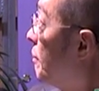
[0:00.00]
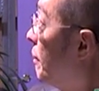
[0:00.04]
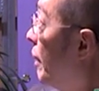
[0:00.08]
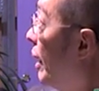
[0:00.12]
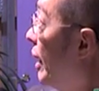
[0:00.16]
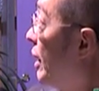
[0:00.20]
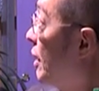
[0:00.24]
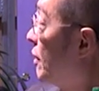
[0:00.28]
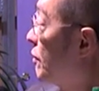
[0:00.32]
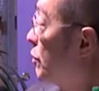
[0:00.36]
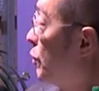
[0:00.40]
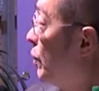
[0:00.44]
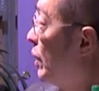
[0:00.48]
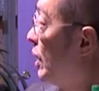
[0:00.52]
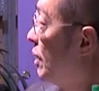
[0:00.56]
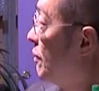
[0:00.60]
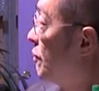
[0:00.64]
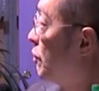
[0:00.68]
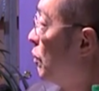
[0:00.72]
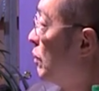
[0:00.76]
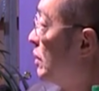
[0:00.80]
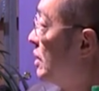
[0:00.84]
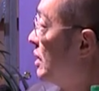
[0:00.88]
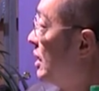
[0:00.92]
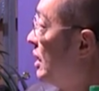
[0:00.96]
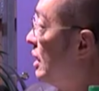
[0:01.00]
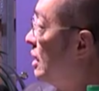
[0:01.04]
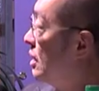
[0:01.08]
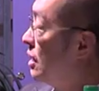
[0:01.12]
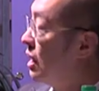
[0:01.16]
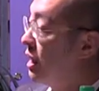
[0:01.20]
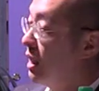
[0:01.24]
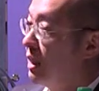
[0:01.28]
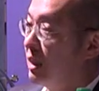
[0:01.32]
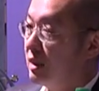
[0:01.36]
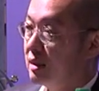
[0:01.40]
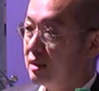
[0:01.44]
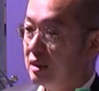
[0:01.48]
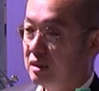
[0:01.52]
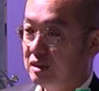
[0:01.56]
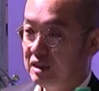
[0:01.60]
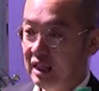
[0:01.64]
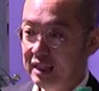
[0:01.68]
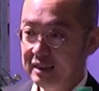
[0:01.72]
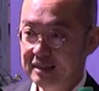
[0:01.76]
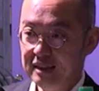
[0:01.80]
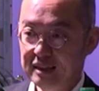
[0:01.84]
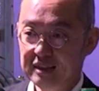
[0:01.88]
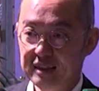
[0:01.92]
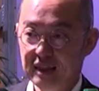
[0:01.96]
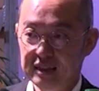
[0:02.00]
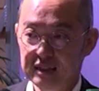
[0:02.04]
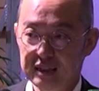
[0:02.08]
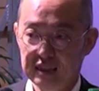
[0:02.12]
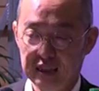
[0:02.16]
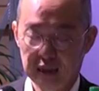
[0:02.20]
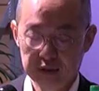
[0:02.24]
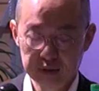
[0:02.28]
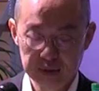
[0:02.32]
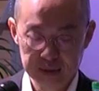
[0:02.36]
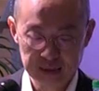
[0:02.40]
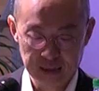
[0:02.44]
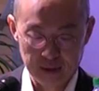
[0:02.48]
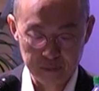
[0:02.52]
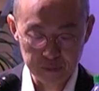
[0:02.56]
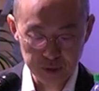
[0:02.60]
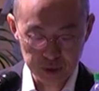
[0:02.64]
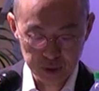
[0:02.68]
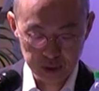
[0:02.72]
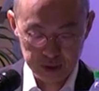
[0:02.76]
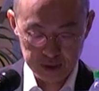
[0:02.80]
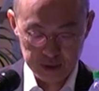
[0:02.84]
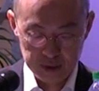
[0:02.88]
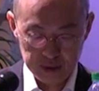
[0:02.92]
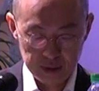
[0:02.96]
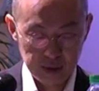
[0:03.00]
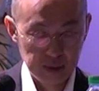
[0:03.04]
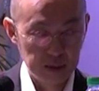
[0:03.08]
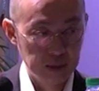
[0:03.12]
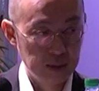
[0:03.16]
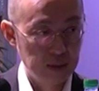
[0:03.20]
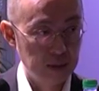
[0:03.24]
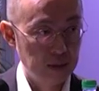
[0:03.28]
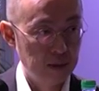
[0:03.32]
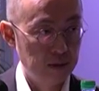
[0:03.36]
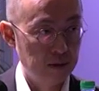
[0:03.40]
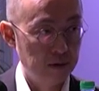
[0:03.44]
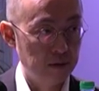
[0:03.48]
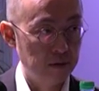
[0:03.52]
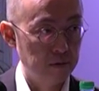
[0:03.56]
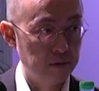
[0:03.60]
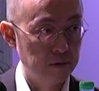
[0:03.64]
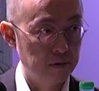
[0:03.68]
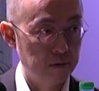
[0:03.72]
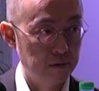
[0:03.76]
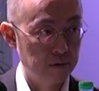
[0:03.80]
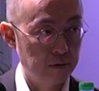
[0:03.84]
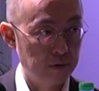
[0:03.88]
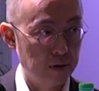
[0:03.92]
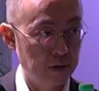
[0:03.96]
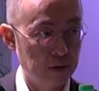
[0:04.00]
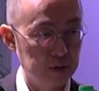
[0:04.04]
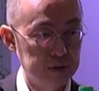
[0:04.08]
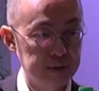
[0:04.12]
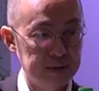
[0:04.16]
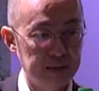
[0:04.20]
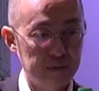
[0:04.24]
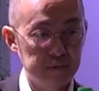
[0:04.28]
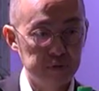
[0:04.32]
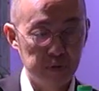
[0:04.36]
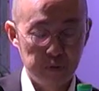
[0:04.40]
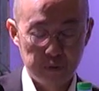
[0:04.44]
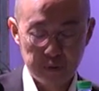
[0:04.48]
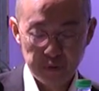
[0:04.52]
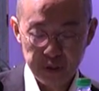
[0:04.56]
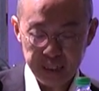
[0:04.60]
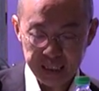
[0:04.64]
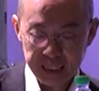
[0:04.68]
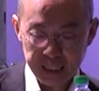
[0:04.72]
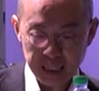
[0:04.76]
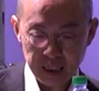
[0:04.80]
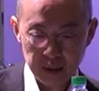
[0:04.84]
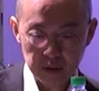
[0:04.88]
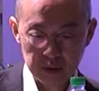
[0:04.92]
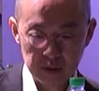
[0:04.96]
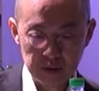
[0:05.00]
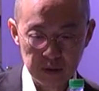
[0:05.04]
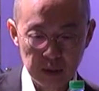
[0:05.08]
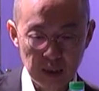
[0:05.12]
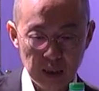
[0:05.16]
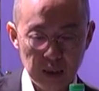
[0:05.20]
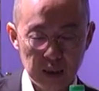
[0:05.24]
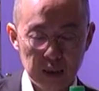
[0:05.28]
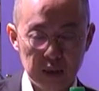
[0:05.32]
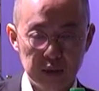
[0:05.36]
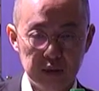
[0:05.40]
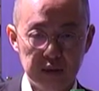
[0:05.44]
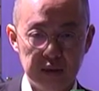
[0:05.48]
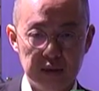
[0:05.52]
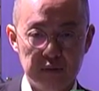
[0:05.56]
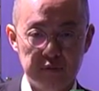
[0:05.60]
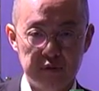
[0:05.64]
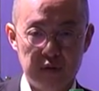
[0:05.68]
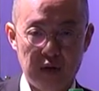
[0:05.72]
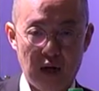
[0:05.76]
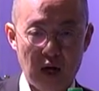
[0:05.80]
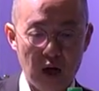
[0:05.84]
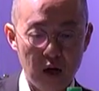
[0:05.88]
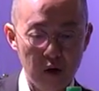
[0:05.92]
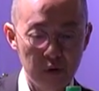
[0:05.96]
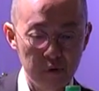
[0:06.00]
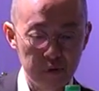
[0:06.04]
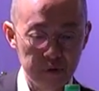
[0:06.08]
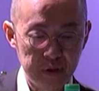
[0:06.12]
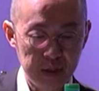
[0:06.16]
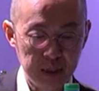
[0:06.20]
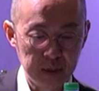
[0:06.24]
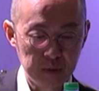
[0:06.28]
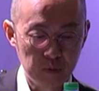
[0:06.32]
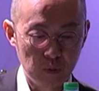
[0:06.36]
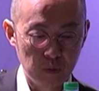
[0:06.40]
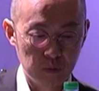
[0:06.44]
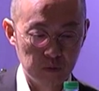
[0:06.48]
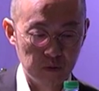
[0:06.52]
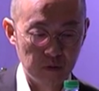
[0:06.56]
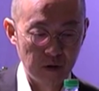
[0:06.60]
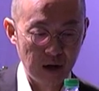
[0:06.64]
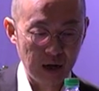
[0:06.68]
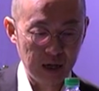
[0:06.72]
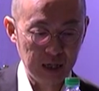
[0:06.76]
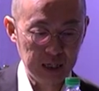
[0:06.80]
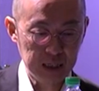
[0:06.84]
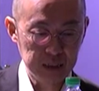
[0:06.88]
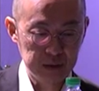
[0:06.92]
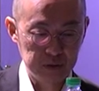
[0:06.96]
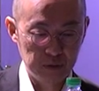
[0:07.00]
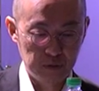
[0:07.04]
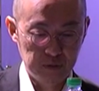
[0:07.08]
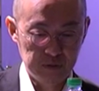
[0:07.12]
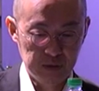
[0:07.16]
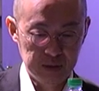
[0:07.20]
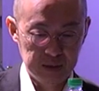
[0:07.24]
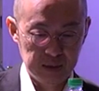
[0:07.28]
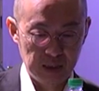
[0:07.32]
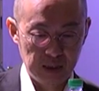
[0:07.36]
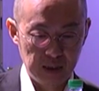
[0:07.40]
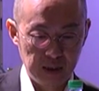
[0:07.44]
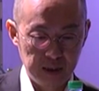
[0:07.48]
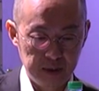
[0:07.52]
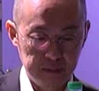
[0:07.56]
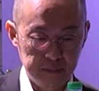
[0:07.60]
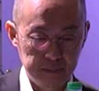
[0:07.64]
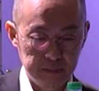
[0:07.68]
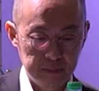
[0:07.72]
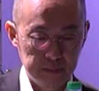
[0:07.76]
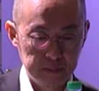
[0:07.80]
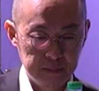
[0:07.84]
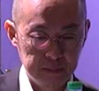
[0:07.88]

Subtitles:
right up 2014, suggesting that consumption retail, consumption housing will rise over time.